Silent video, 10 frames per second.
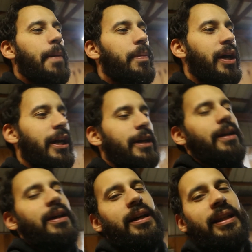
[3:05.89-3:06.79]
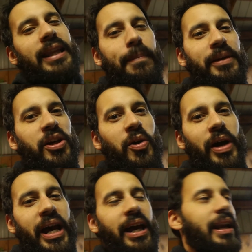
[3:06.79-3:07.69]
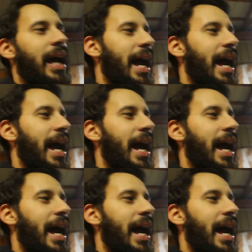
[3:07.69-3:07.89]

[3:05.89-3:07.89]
But let me go ahead.